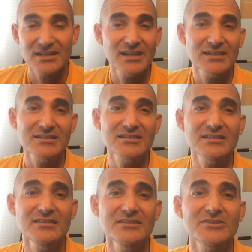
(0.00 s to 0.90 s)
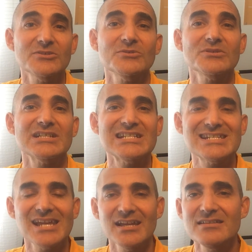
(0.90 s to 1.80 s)
I gotta tell you,
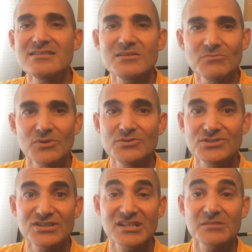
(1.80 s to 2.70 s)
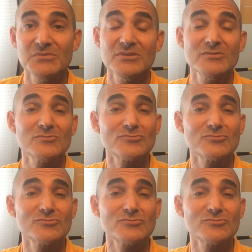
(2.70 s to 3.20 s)
intense emotion can be